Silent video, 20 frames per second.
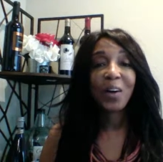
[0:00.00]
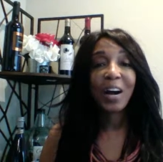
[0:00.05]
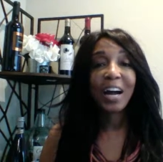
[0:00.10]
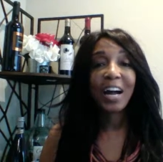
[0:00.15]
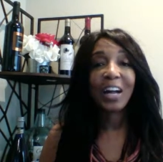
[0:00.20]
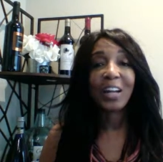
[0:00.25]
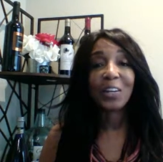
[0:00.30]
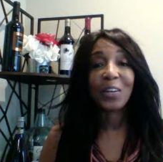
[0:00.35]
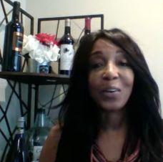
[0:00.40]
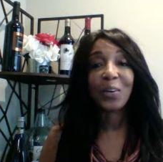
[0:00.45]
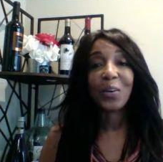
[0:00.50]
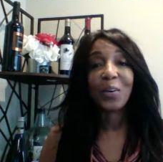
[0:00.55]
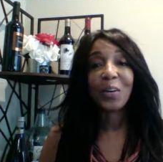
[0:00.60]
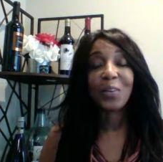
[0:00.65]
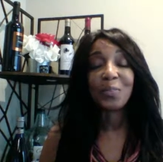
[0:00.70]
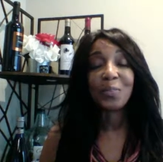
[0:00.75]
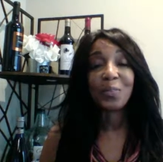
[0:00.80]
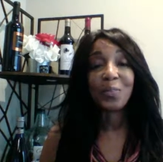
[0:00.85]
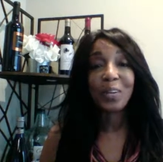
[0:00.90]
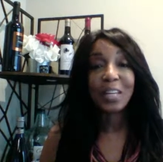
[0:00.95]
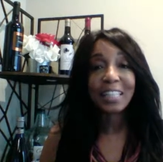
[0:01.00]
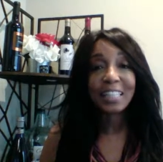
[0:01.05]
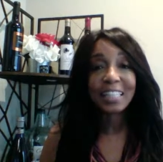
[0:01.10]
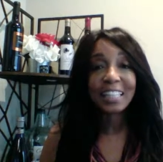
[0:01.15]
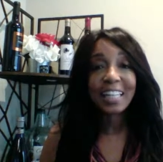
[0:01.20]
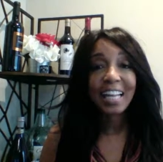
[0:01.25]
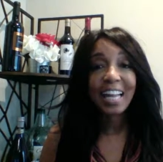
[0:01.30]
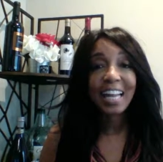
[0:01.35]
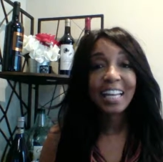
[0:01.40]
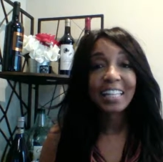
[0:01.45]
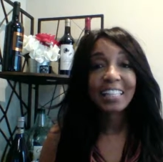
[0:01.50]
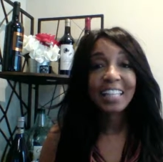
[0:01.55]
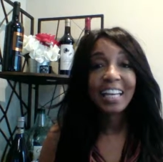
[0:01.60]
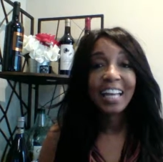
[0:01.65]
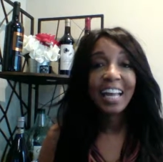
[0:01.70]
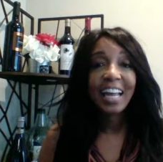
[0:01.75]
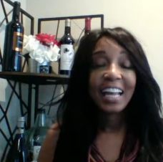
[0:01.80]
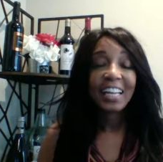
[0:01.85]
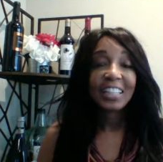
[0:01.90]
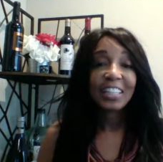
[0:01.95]
Wine on Wednesdays.
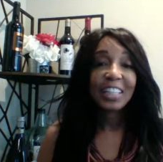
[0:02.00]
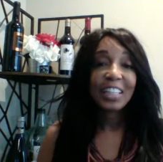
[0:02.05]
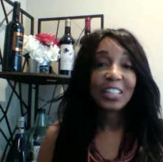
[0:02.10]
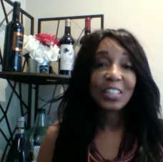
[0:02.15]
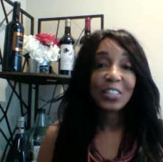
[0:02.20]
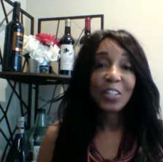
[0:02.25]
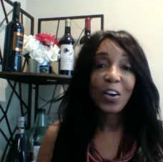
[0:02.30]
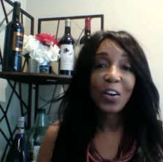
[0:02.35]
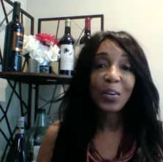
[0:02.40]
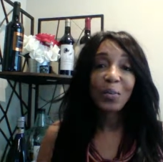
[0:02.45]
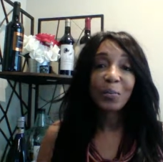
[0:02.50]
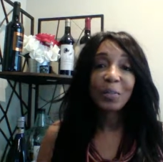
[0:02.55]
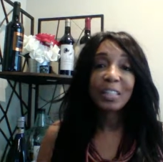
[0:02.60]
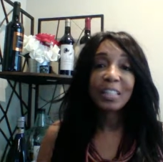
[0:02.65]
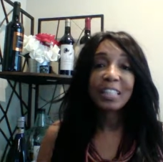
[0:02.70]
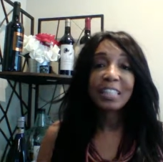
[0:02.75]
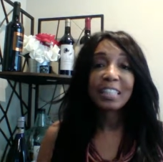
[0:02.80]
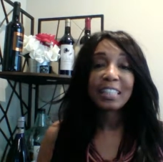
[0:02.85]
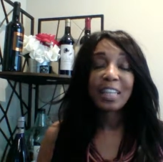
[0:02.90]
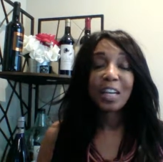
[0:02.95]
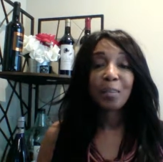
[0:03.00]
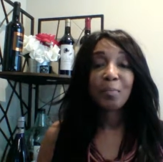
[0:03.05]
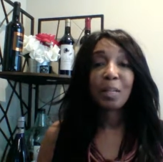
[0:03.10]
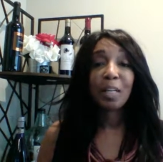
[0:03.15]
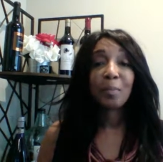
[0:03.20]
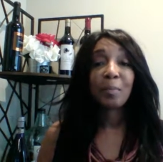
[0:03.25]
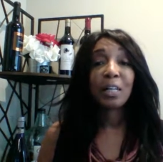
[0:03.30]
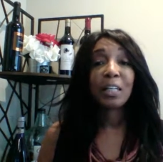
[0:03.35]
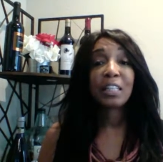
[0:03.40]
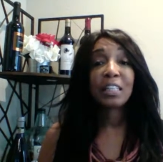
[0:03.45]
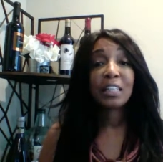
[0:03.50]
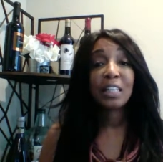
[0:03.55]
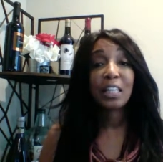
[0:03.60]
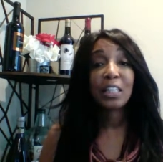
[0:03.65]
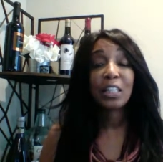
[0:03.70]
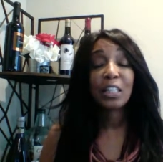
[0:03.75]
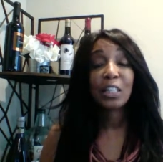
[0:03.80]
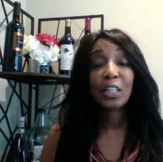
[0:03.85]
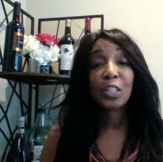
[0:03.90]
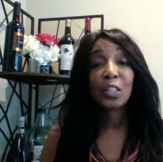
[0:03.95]
And to get started with this segment, I'm going to
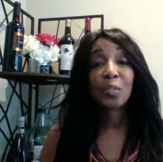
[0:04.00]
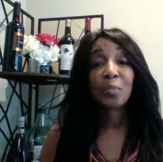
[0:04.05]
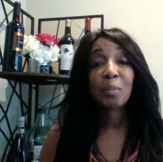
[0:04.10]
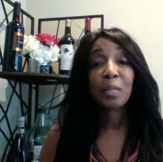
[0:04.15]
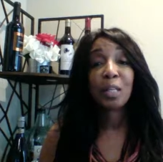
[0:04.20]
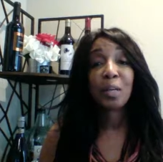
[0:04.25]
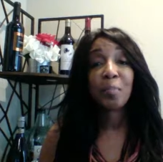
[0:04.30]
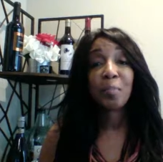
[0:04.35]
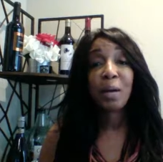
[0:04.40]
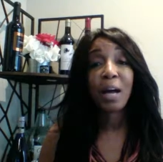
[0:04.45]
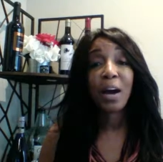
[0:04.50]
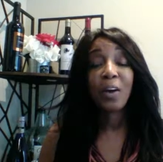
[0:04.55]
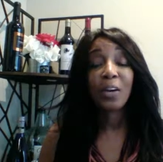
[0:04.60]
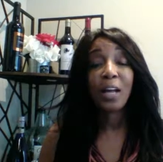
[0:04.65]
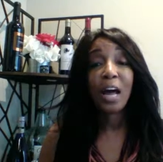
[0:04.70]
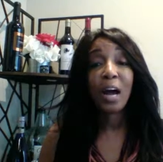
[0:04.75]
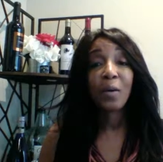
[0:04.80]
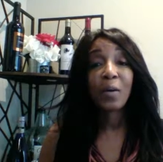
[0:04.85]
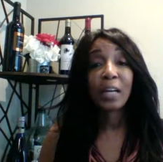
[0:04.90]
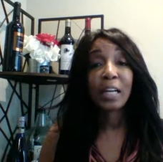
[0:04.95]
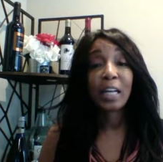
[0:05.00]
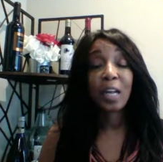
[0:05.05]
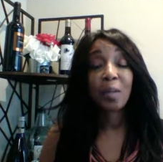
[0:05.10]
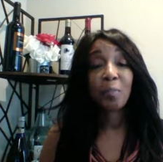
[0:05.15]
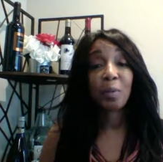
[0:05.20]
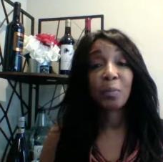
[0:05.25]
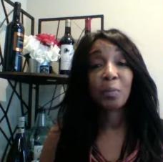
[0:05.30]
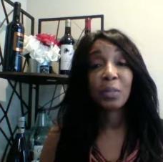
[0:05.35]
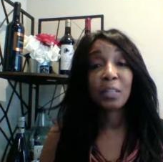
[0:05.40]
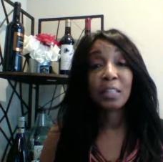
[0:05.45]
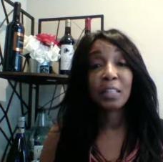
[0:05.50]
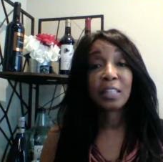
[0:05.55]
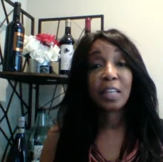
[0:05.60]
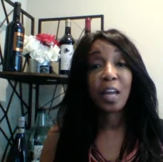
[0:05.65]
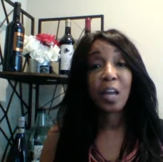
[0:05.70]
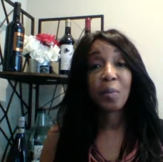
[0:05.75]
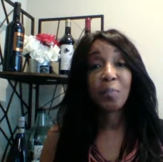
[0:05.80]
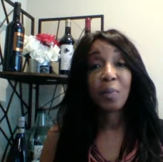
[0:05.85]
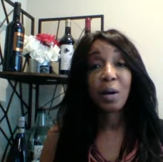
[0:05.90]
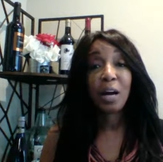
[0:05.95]
tell you a little bit about how I came up with the
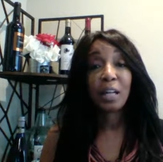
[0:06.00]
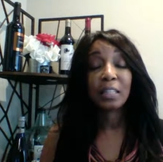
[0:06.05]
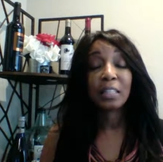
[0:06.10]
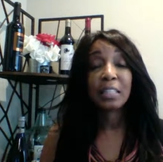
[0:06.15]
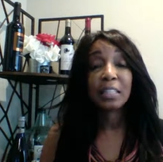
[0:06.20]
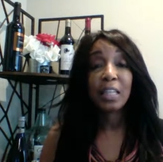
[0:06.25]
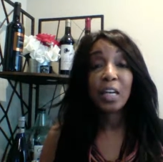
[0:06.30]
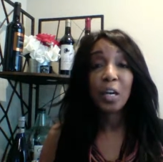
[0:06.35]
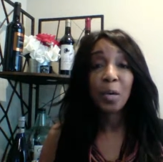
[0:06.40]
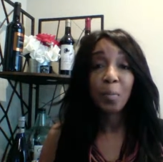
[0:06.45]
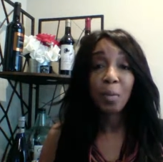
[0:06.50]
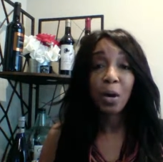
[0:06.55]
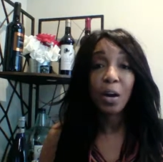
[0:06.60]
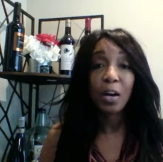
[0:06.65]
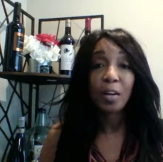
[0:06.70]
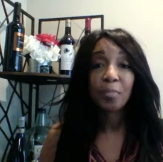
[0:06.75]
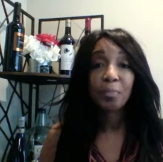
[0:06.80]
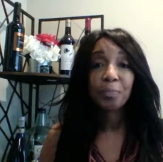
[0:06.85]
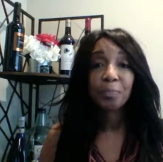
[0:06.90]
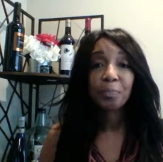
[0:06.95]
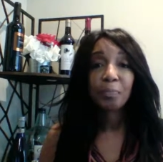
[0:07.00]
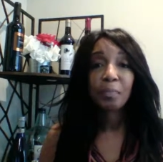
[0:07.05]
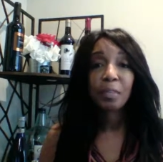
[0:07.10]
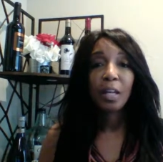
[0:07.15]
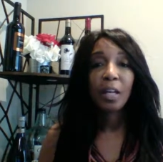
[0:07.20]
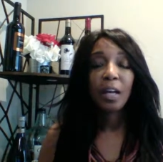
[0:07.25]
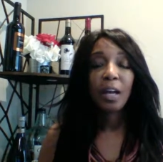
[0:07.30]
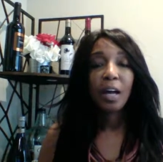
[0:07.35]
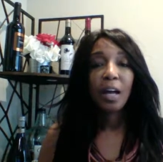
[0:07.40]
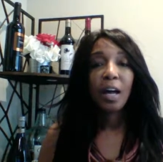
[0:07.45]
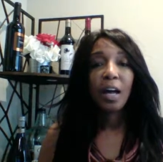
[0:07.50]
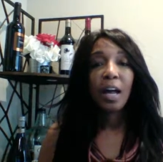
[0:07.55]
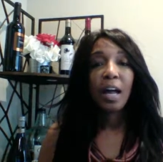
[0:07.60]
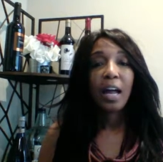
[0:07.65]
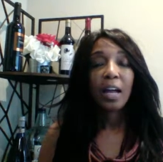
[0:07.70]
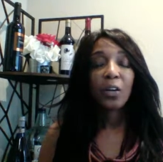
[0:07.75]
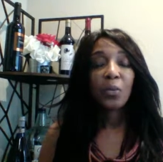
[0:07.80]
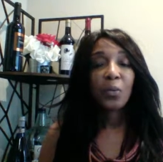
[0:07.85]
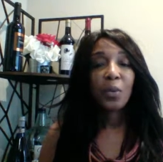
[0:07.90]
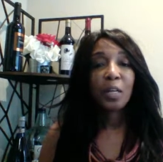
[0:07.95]
name Polly's Hair Bar.
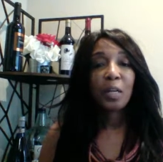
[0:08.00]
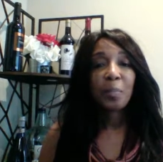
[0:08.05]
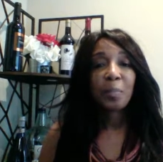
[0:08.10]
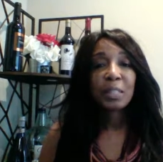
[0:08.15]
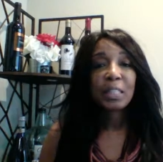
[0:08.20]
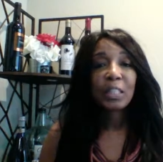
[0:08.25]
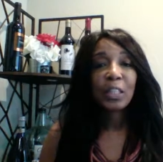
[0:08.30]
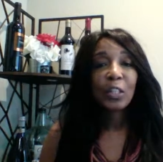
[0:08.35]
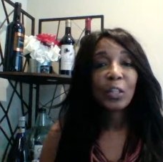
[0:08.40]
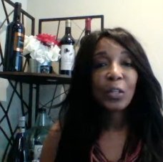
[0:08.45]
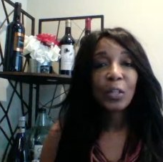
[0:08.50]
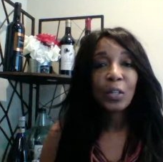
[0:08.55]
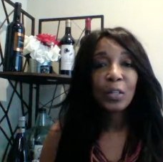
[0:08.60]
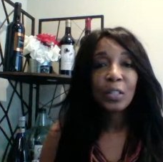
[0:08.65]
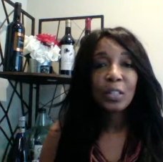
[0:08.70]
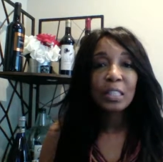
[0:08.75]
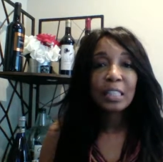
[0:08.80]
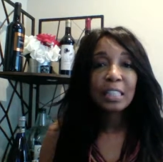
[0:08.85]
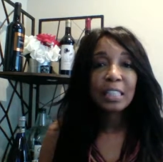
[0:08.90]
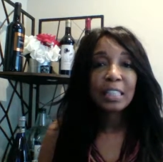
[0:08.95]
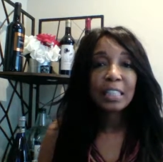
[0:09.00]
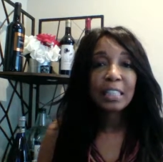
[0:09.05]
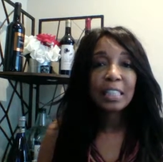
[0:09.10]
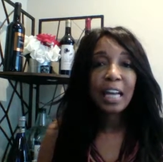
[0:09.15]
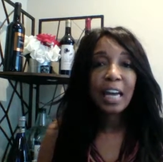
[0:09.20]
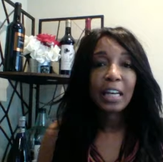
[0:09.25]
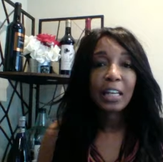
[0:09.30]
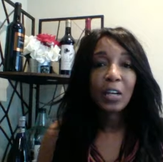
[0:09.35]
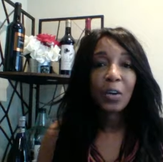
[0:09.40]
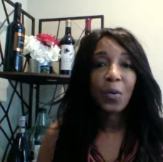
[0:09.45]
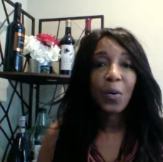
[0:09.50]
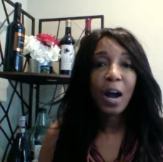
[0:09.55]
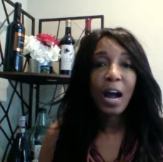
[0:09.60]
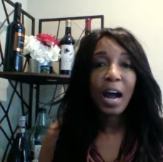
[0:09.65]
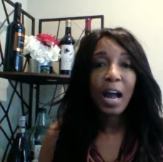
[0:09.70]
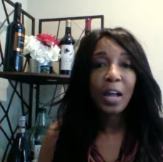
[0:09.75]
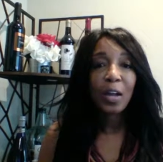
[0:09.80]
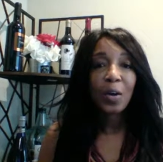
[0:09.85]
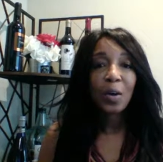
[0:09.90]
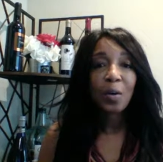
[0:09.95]
Growing up as a little girl in Cincinnati,
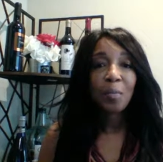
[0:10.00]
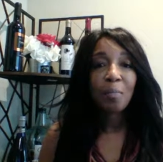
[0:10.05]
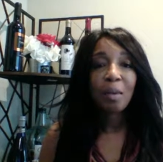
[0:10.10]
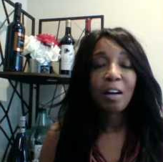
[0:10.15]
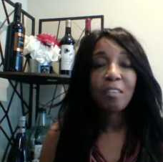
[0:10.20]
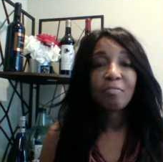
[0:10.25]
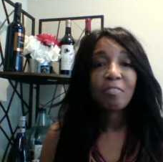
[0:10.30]
Ohio, my